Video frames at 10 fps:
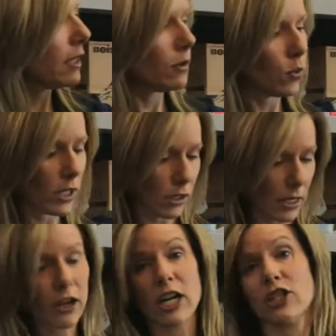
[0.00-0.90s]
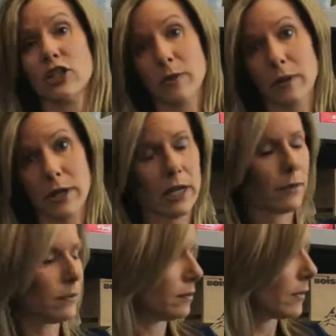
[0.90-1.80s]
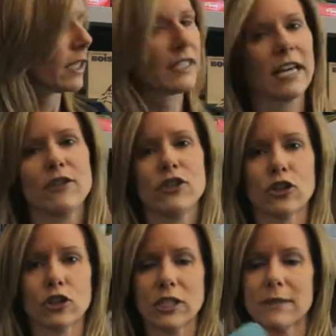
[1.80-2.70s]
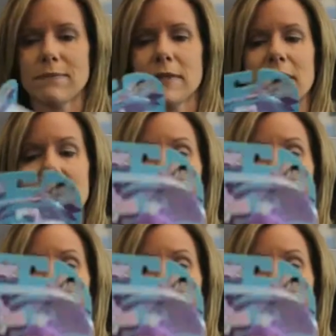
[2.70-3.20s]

is what I got two, by the way, now, because I have two girls. This